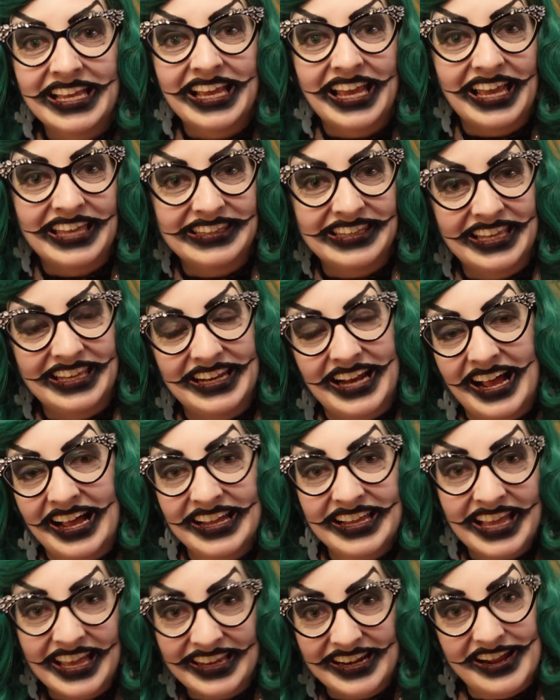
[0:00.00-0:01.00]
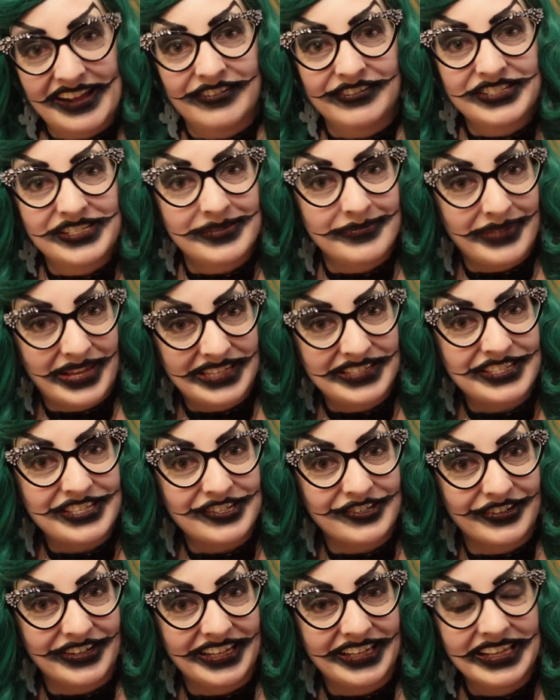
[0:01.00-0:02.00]
And then I head out to Main
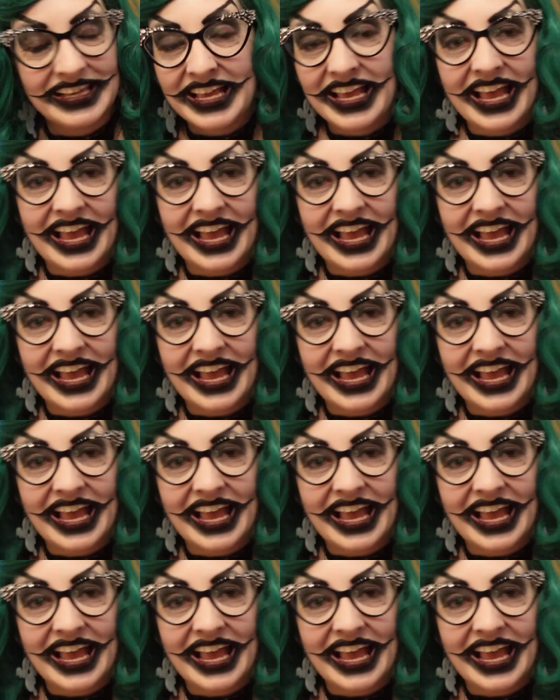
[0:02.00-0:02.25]
Street